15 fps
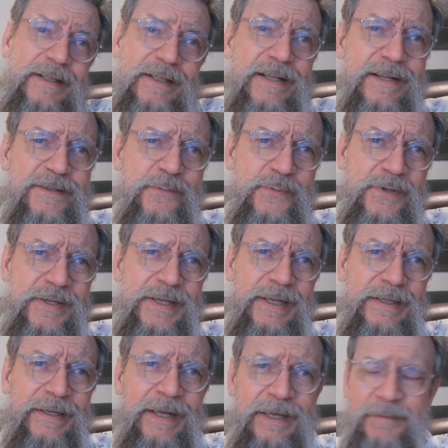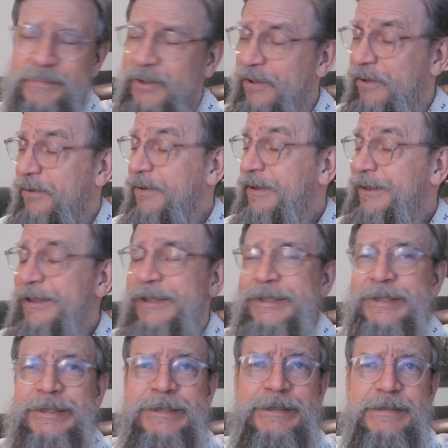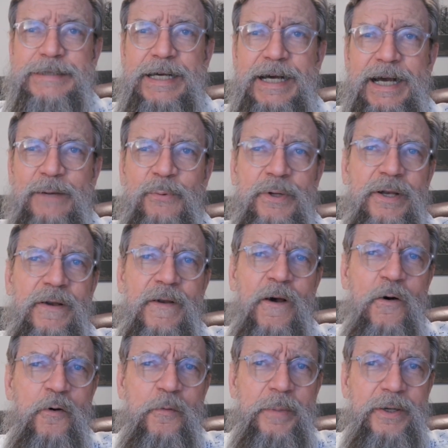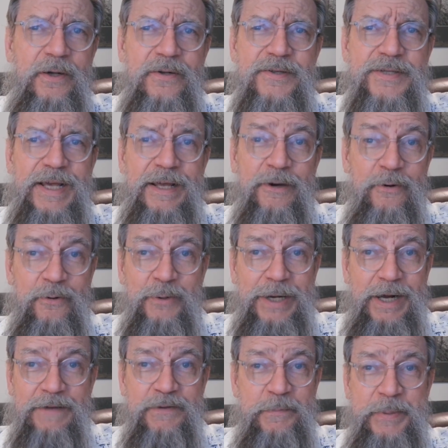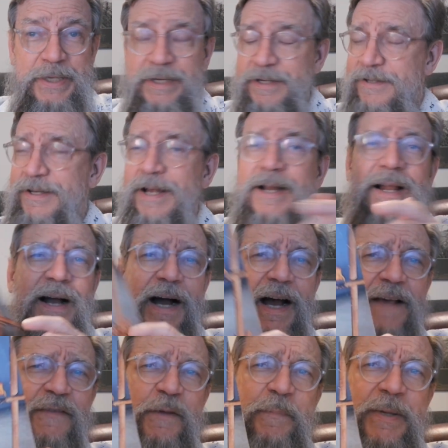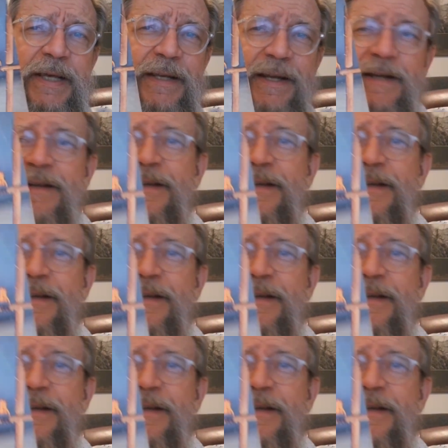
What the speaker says: I guess it was a nickname, although I wouldn't know because I don't know who Ivy Pete is. Ivy Pete and